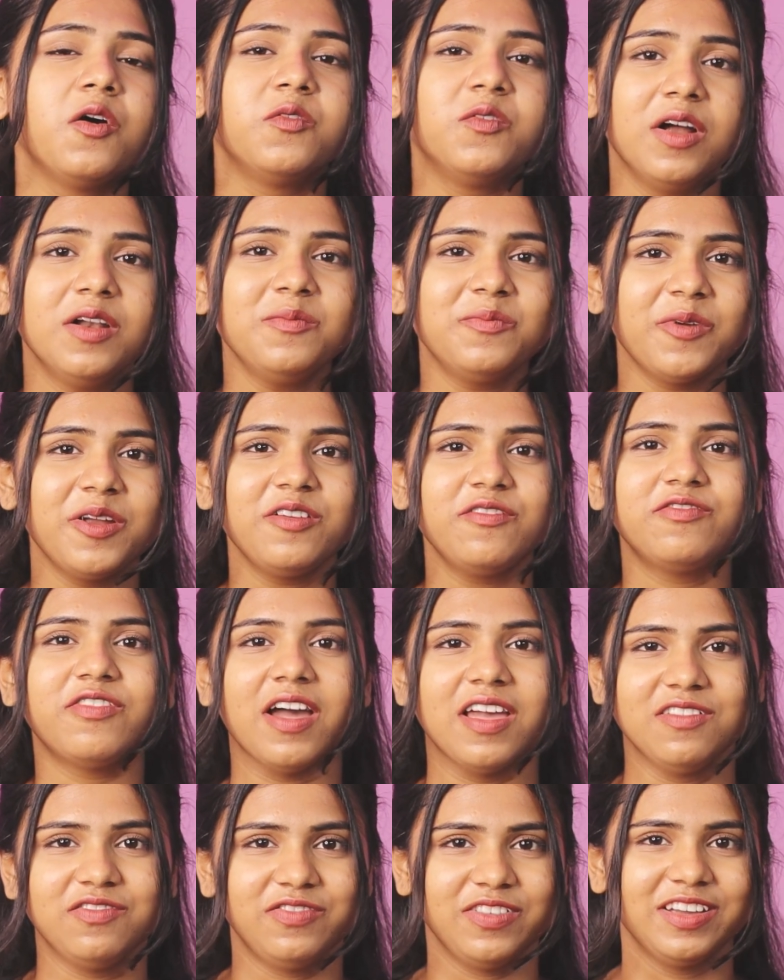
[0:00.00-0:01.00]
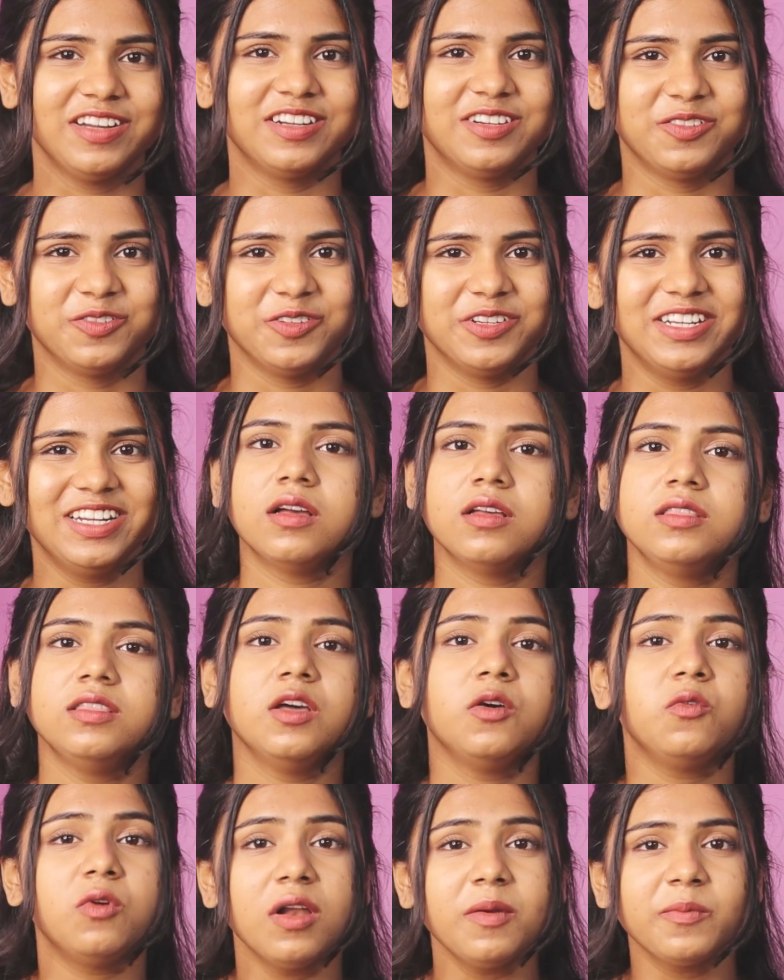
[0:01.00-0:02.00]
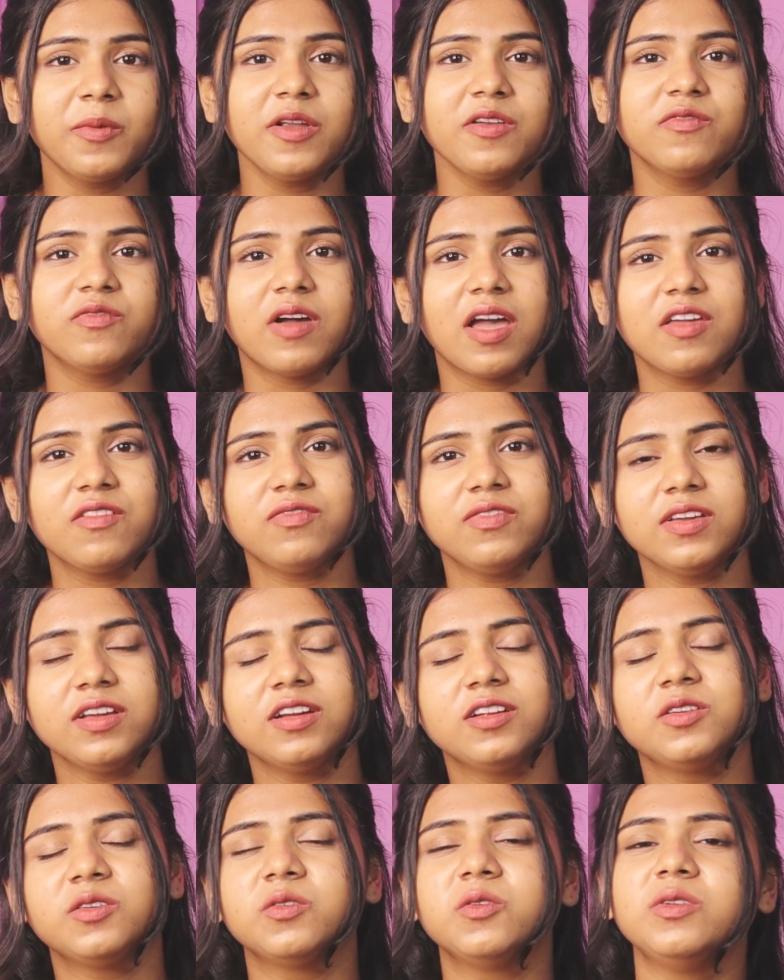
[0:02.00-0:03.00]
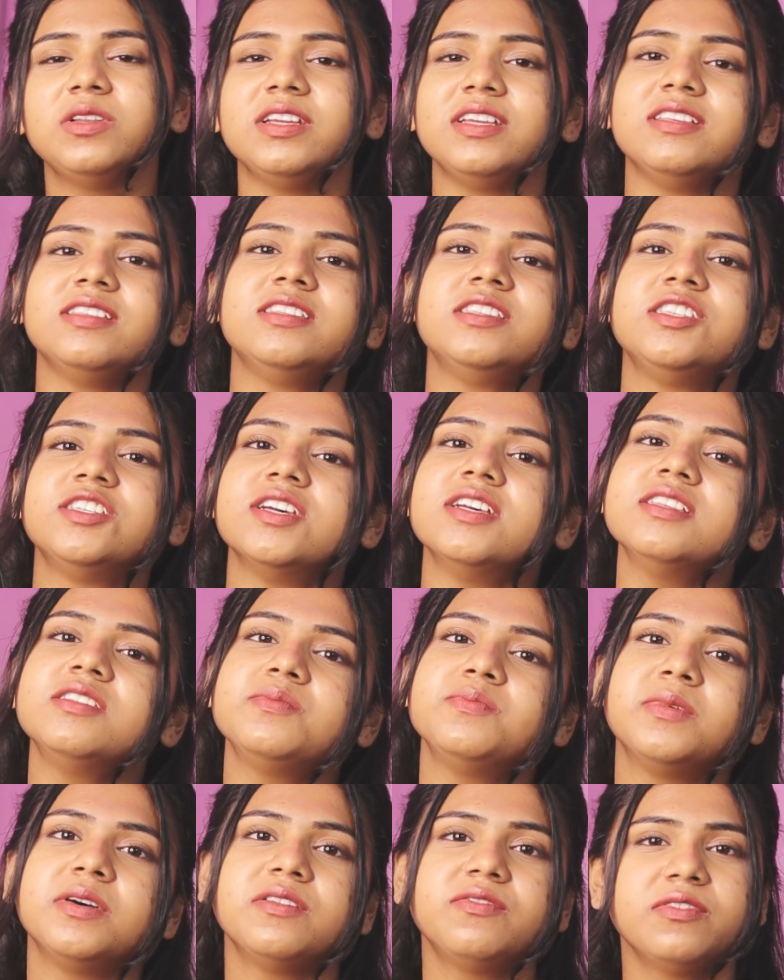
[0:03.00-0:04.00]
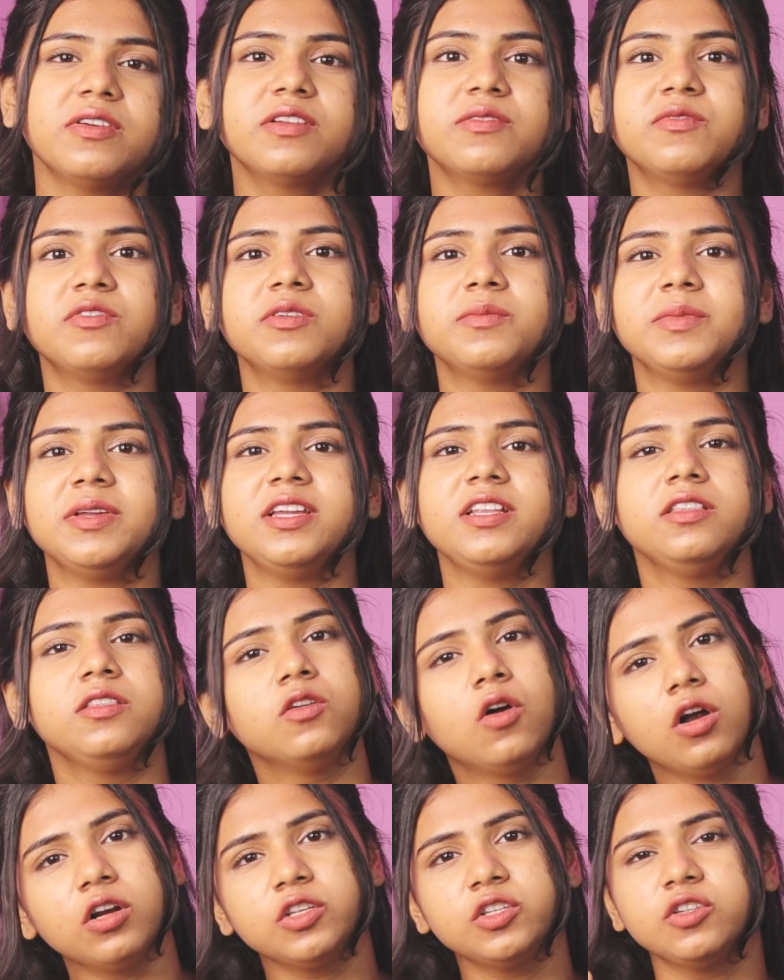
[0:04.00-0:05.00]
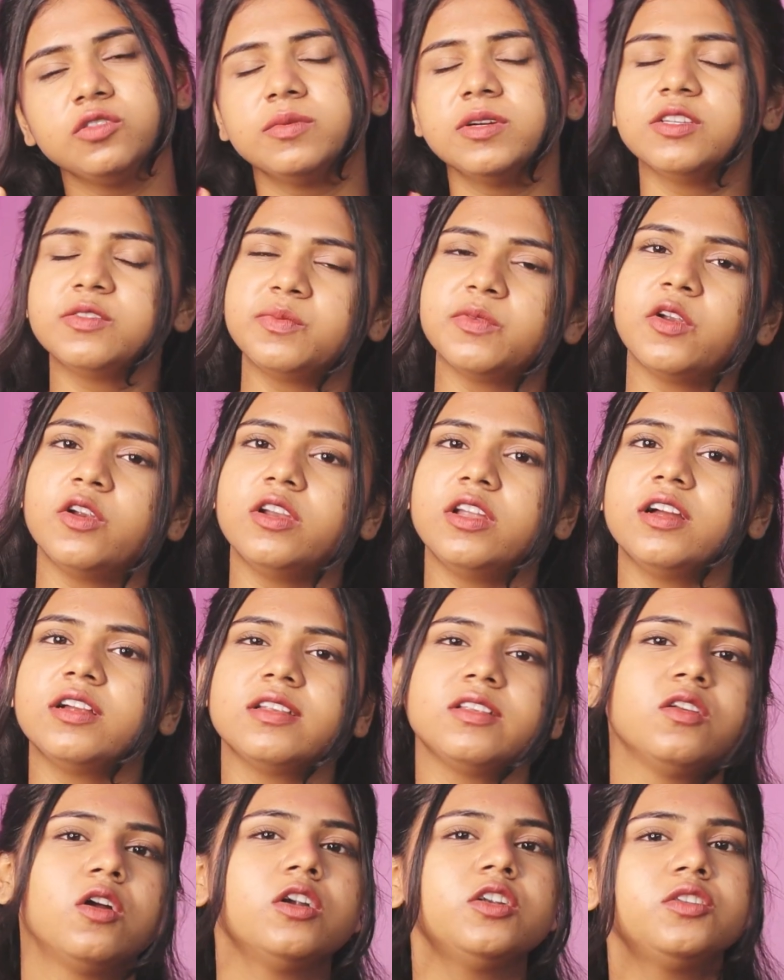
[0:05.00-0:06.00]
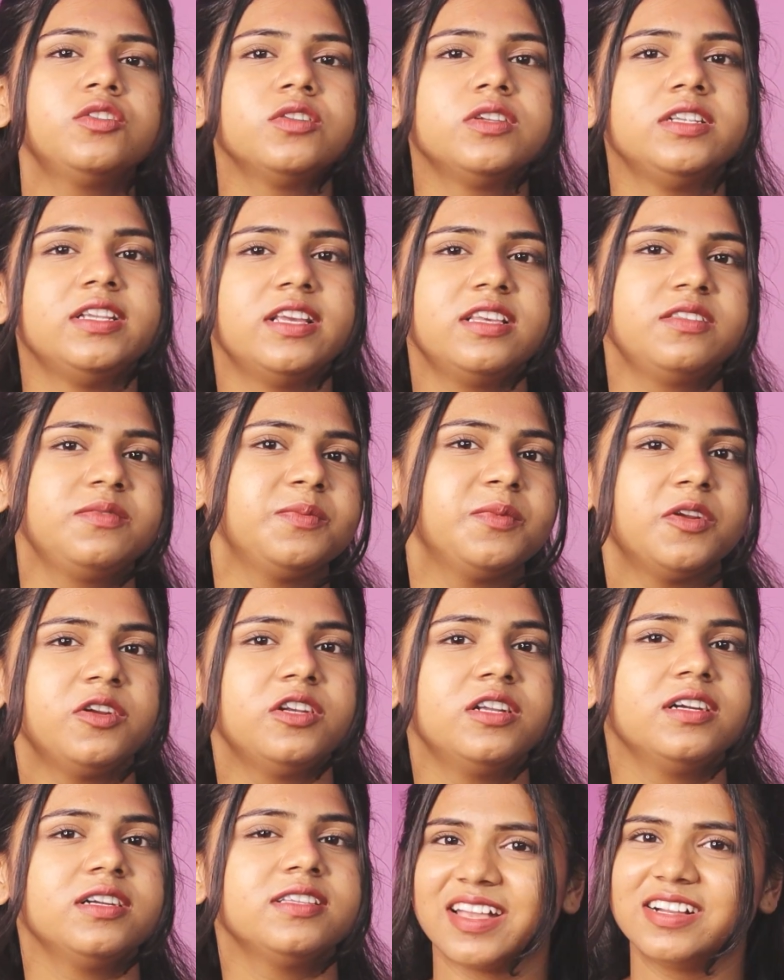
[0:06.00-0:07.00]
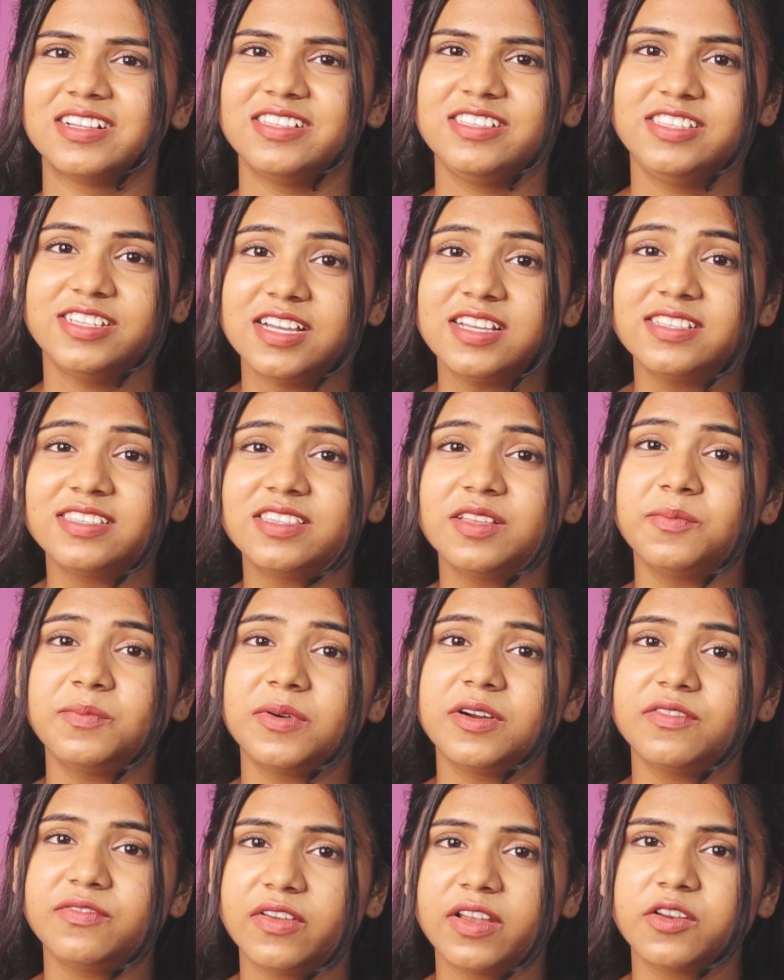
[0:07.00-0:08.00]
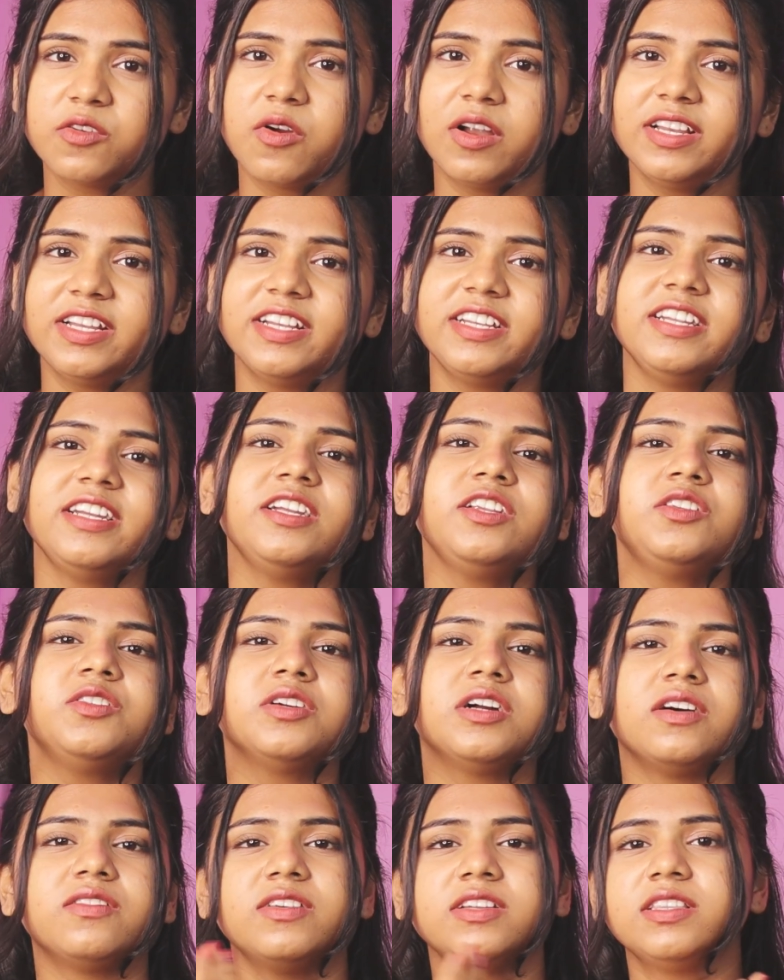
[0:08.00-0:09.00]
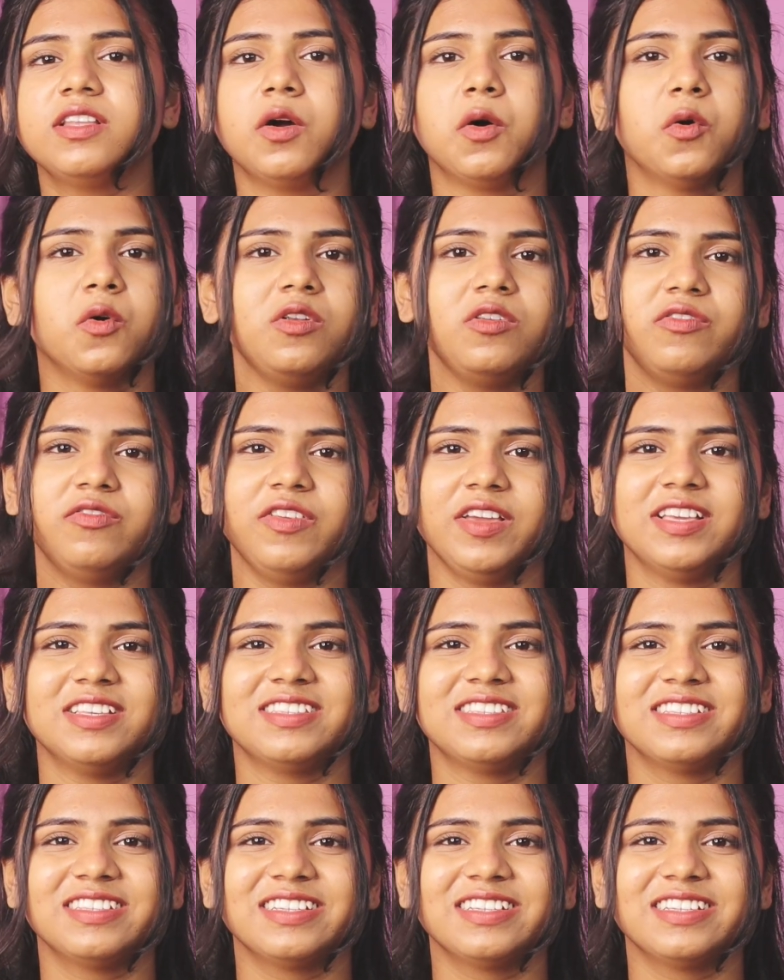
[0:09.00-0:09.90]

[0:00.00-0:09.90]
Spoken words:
1.5 finger rule. The 1.5 finger rule is just perfect for me. Not too much product, not too less product, just the perfect quantity to cover the whole face.